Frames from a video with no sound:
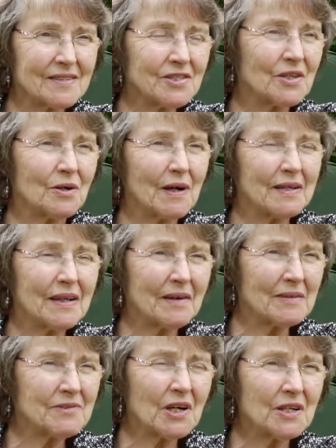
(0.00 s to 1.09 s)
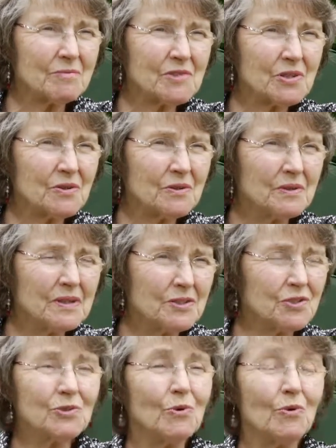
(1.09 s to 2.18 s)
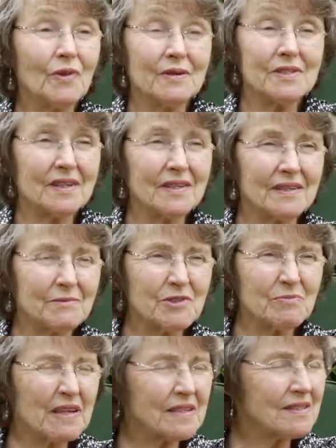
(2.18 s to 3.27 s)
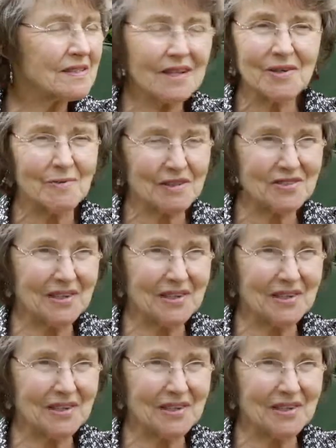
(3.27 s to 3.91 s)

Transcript: and so I now have time to do all those things, which makes so much